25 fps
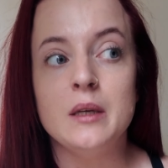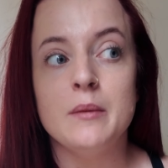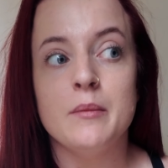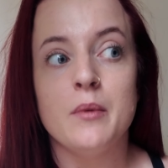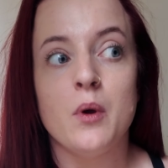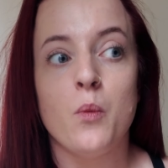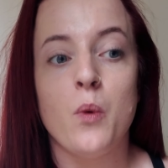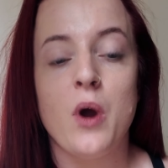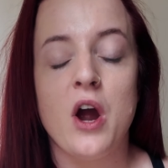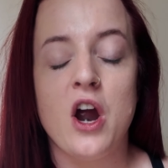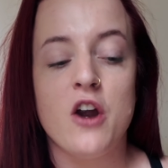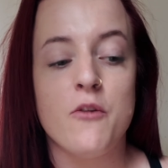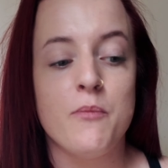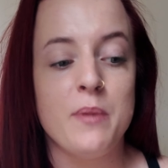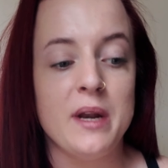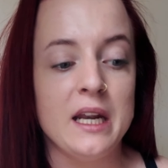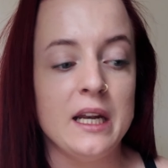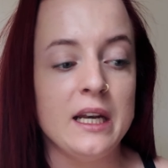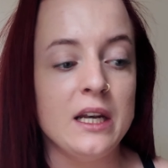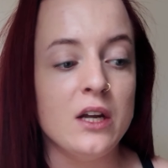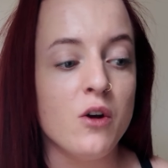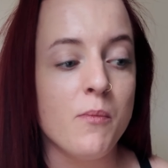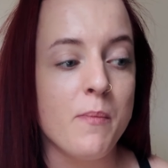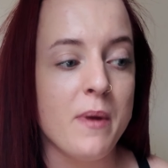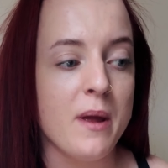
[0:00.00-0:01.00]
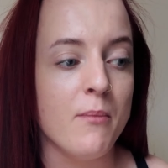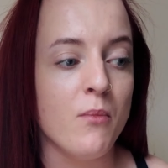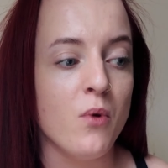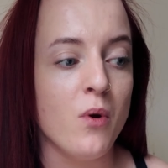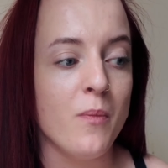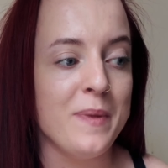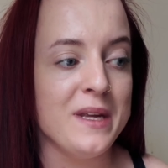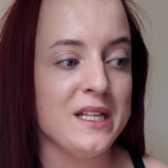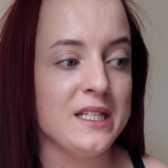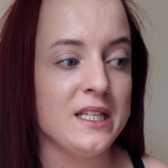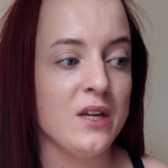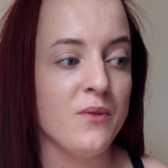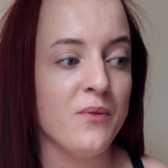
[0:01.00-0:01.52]
But where I've been a little bit more
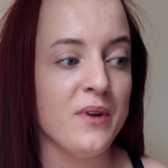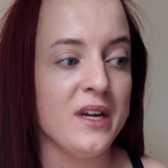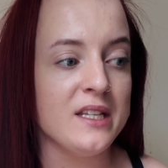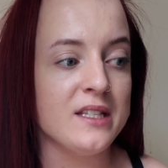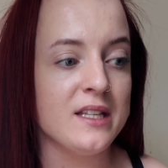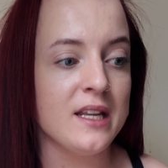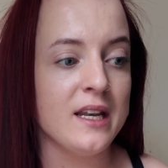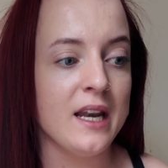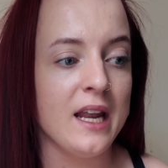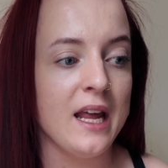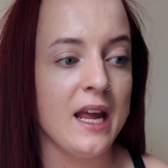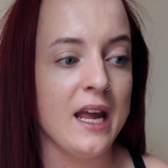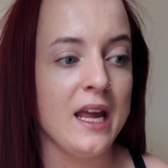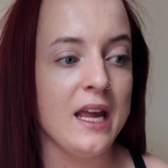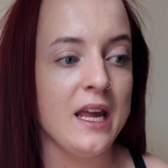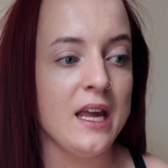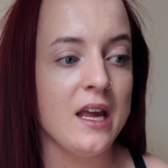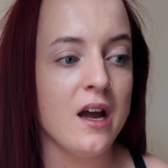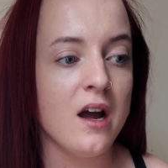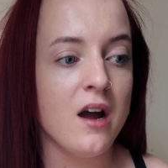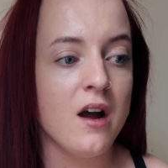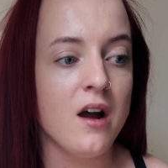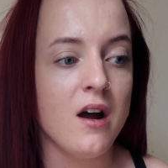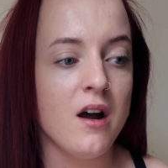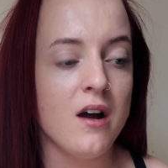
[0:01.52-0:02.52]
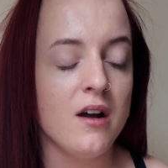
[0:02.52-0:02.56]
busy recently,